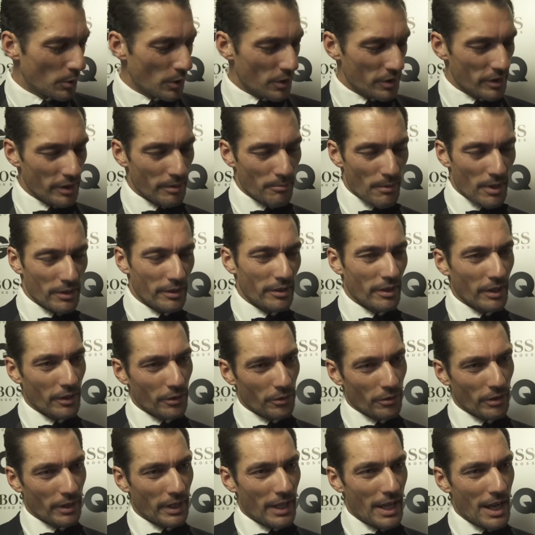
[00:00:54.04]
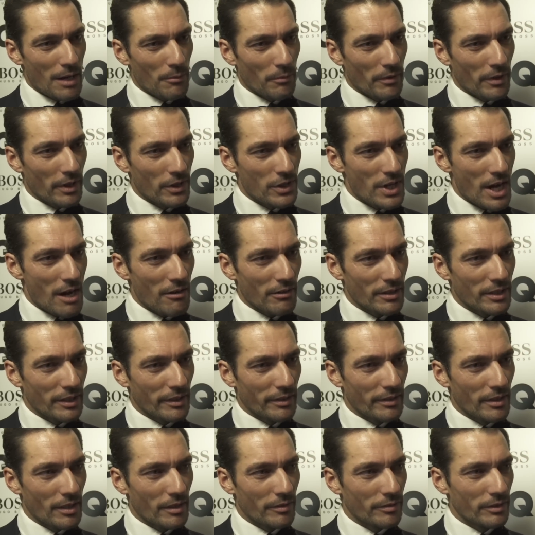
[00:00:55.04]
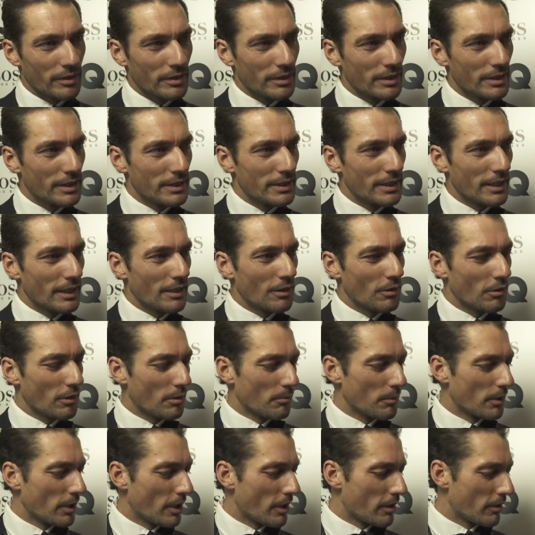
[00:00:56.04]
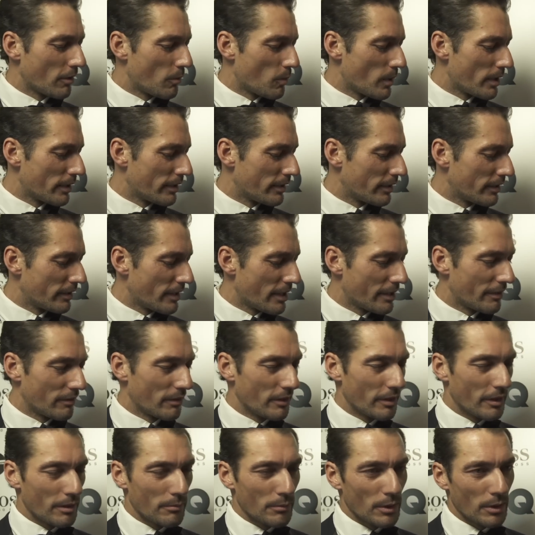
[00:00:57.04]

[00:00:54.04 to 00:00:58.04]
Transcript: Pushed as much as I sort of can with the charity stuff, and a lot of them are going quite successfully at the